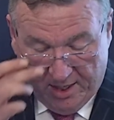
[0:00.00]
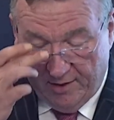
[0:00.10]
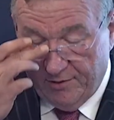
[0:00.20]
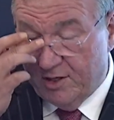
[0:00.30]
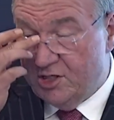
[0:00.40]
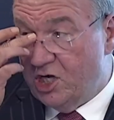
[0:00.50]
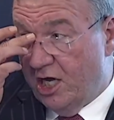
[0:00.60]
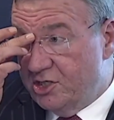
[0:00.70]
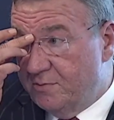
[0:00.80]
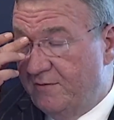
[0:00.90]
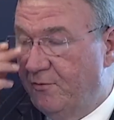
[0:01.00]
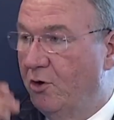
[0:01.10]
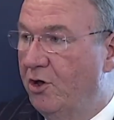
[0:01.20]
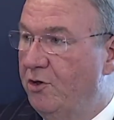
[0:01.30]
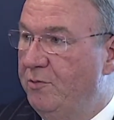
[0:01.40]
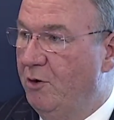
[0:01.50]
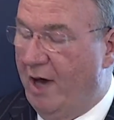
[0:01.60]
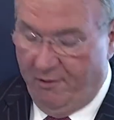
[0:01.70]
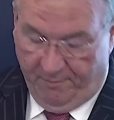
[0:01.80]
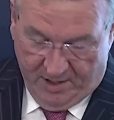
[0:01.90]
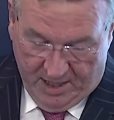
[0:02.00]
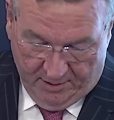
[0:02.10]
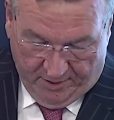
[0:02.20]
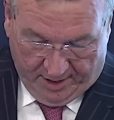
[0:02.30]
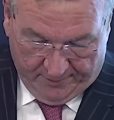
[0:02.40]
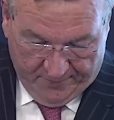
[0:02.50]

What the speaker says: the judge before whom you are appearing